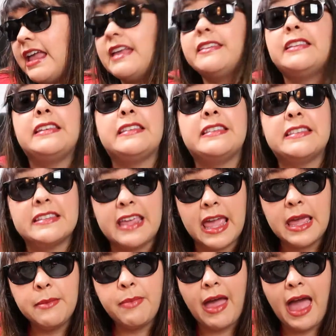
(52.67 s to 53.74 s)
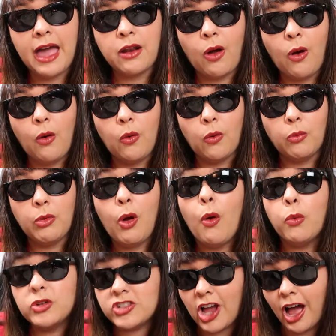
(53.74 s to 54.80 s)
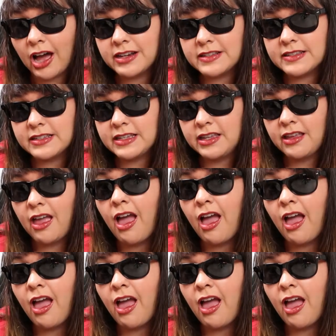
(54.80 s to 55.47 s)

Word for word: is an escape at home, which honestly,